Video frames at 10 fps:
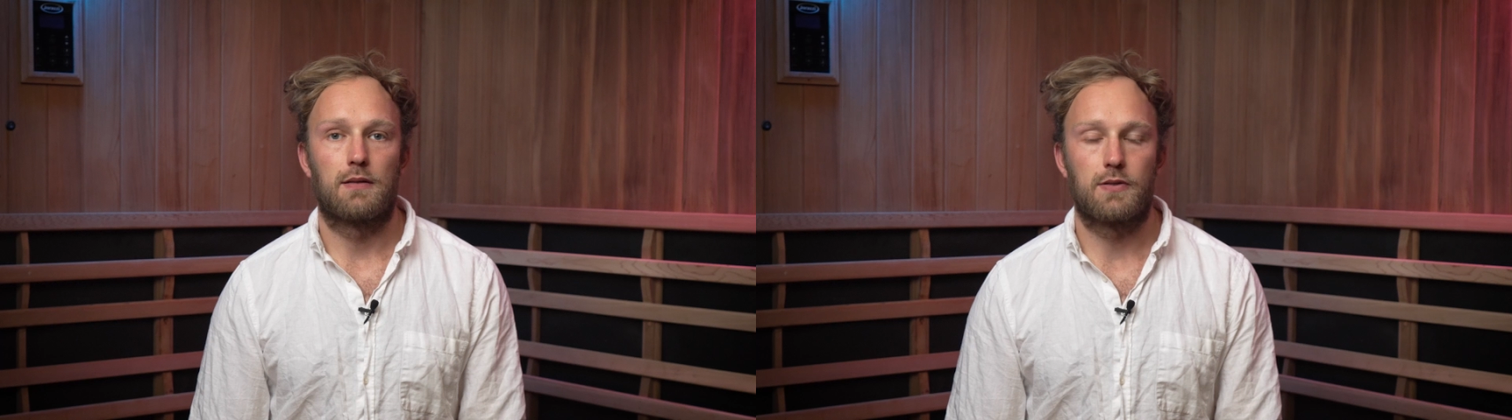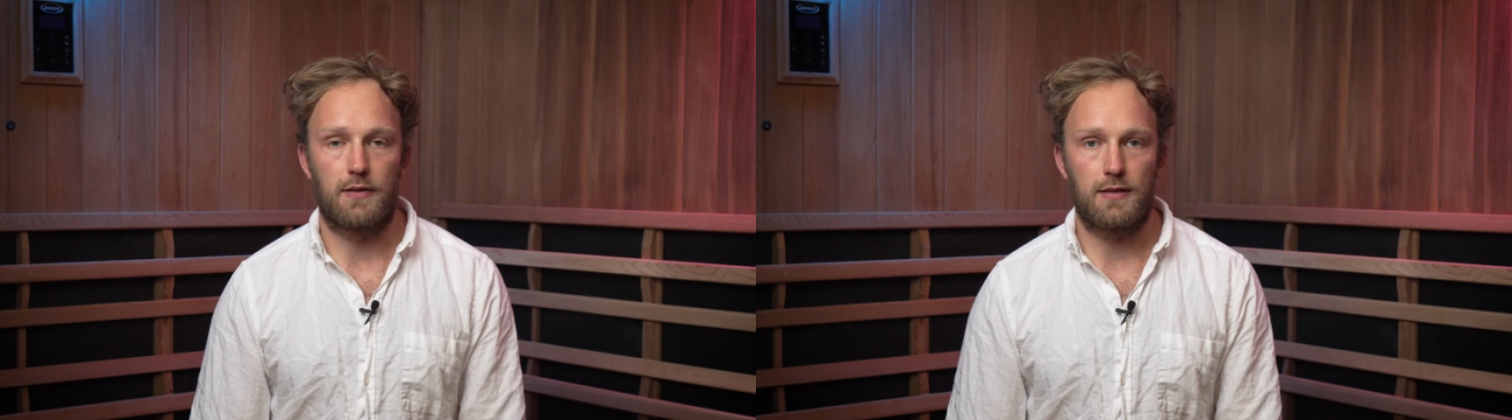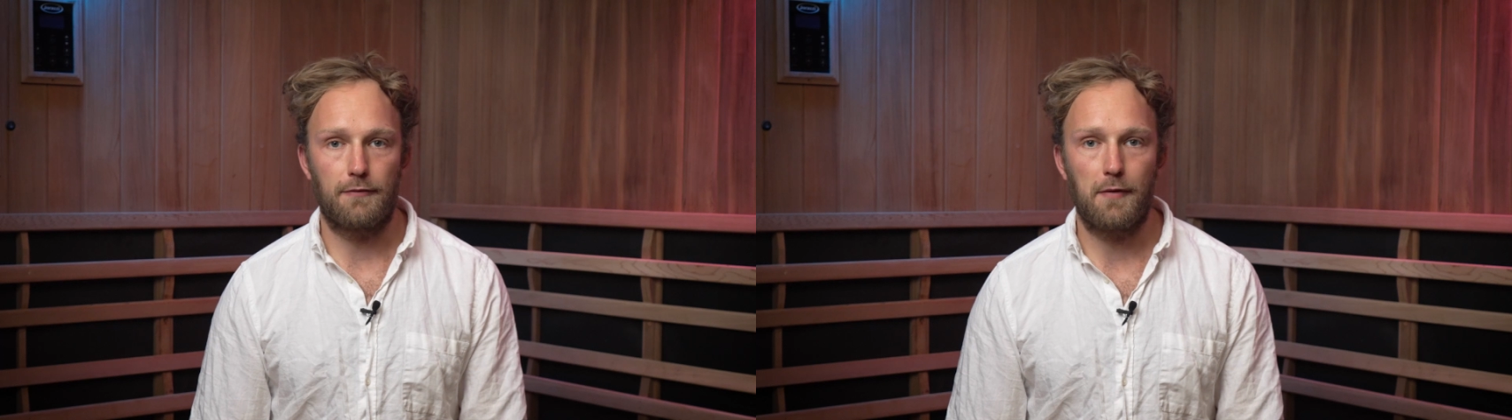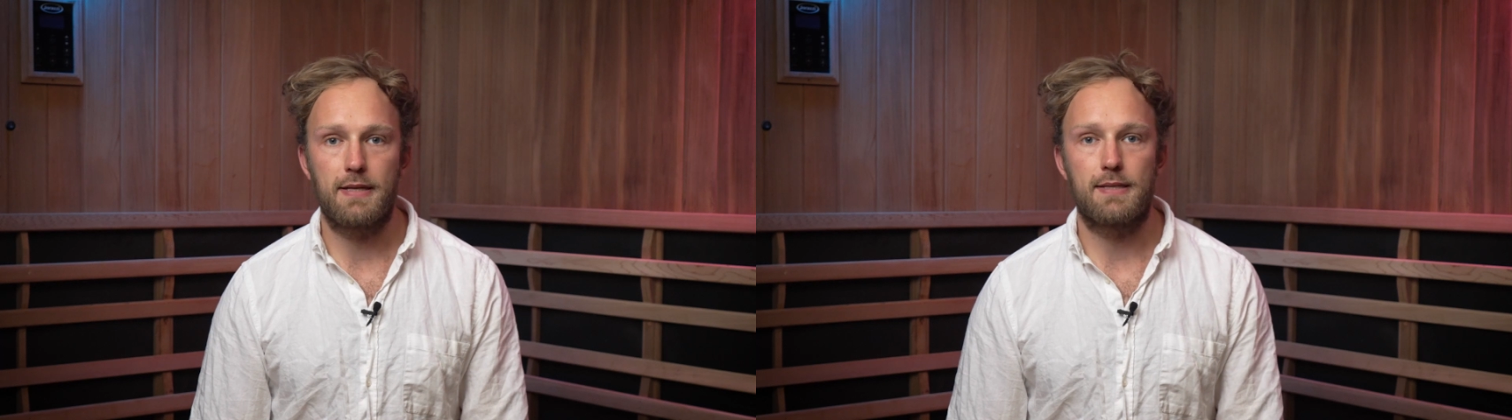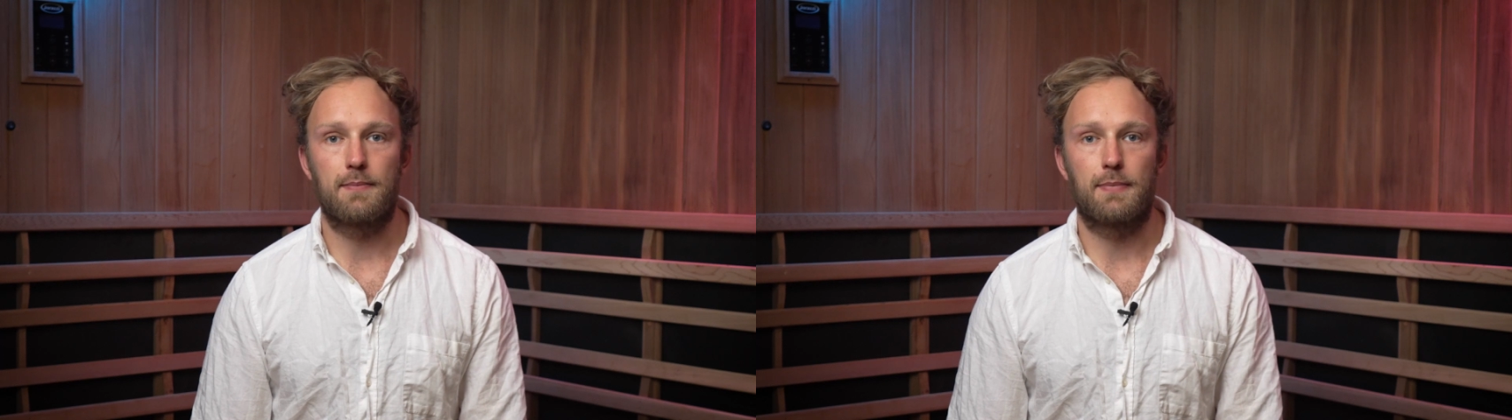So the
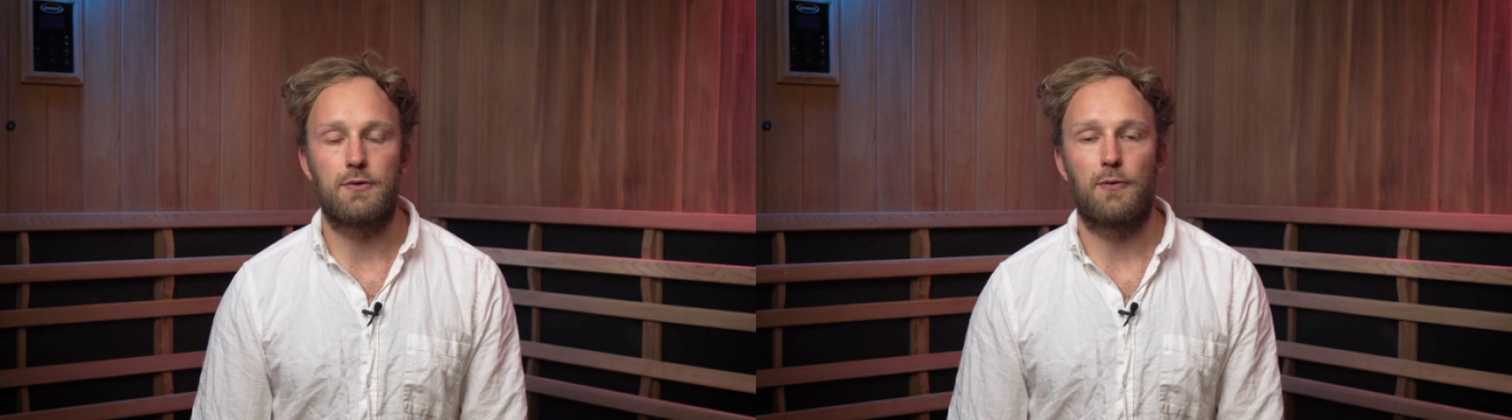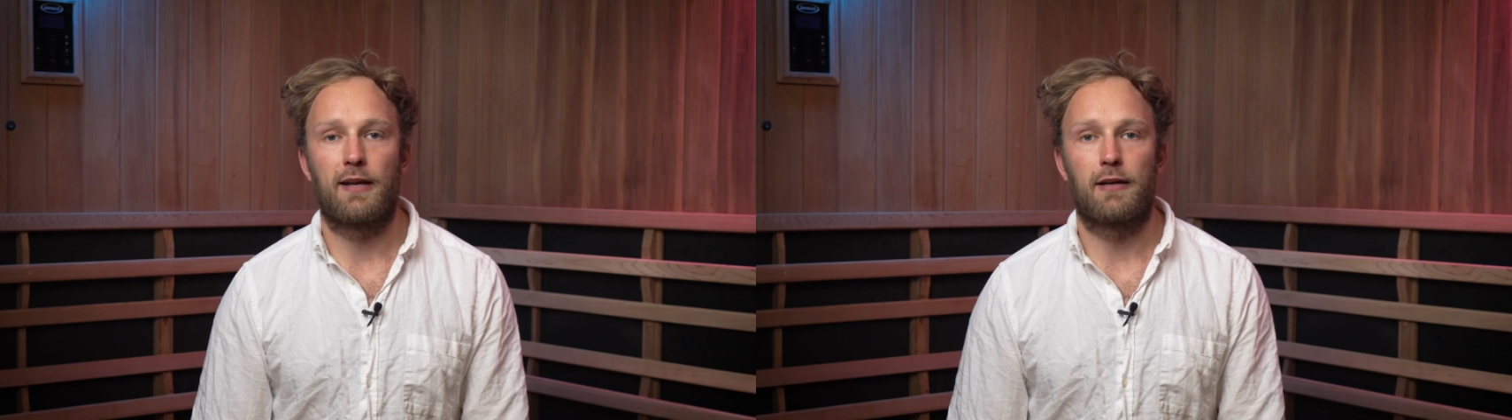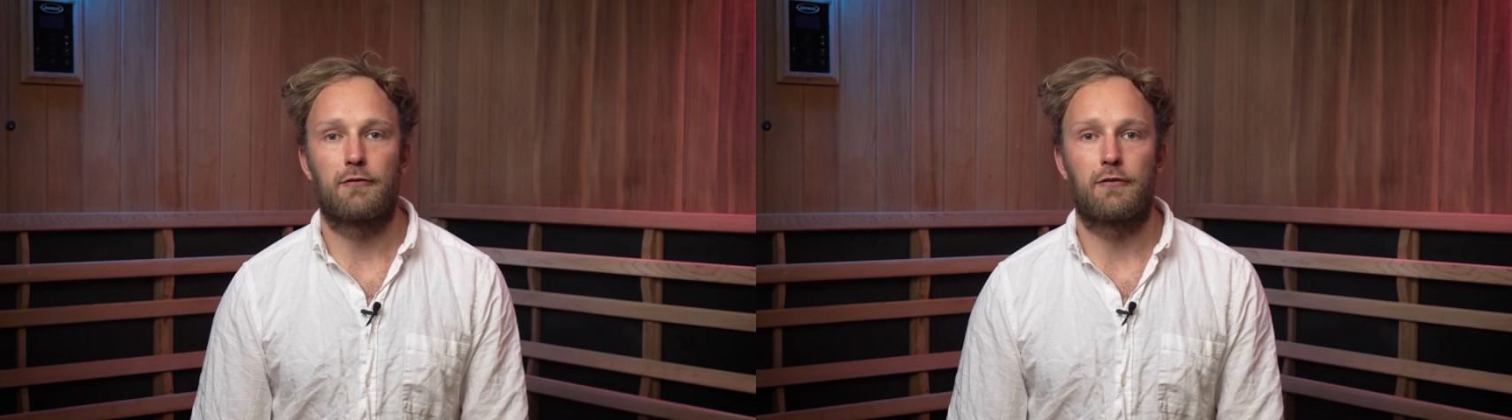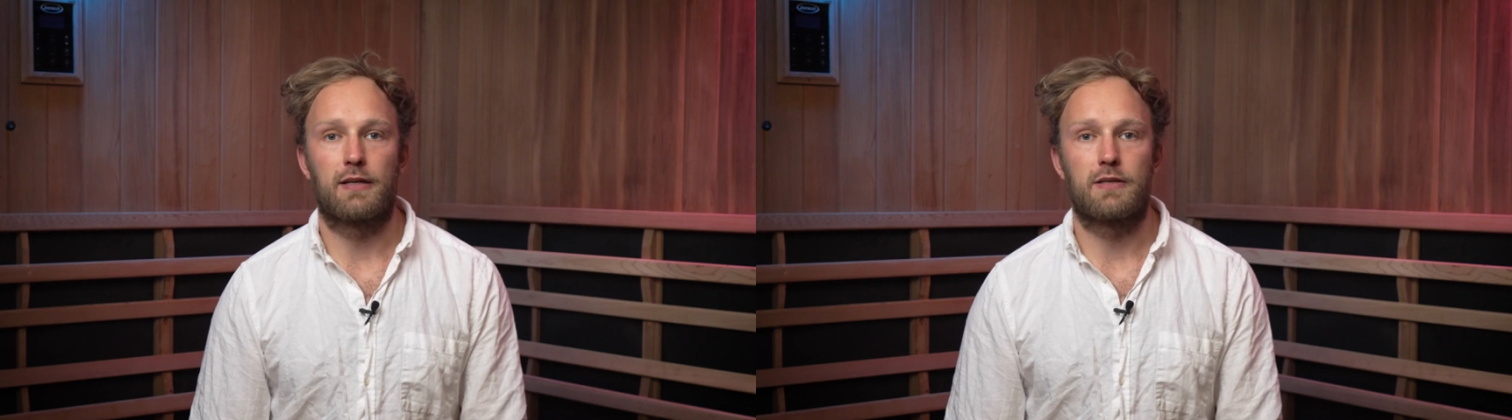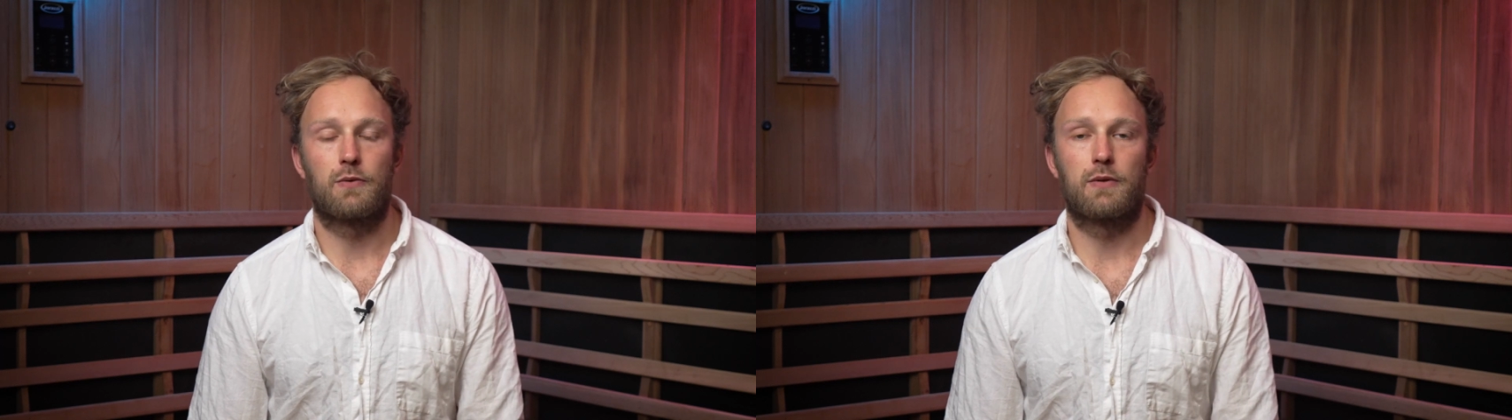difference between infrared
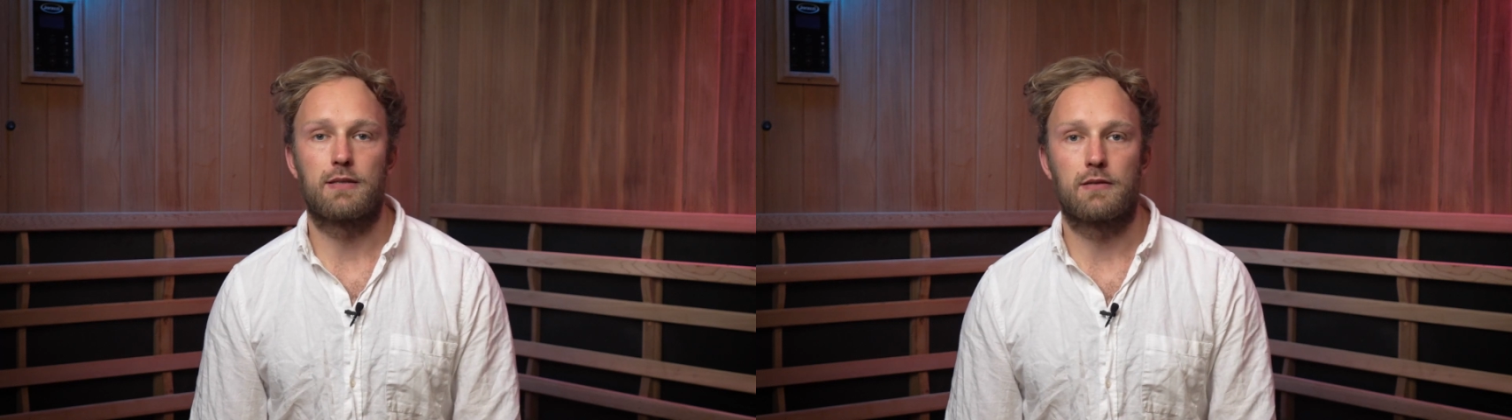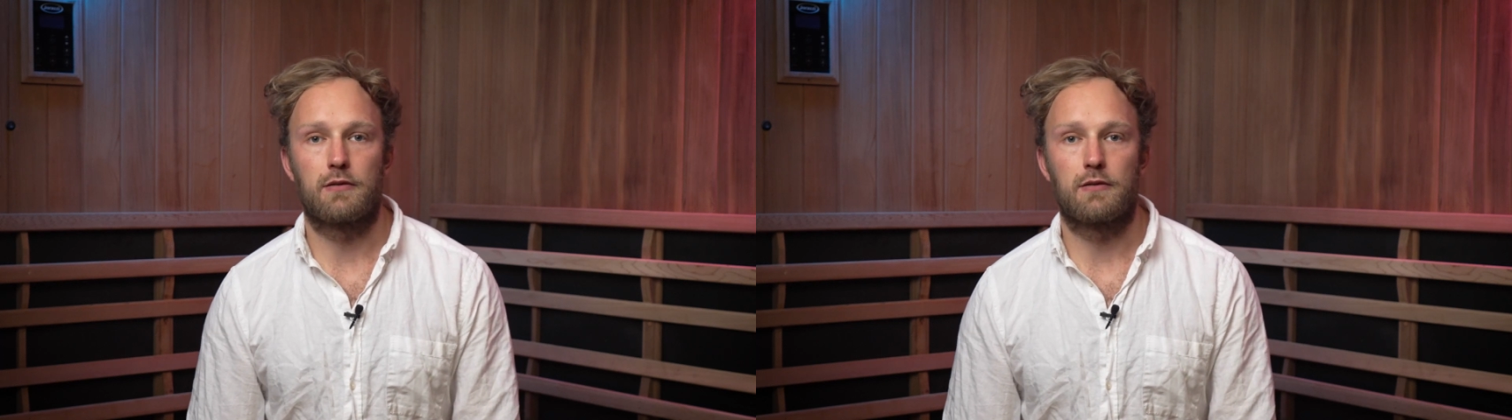saunas and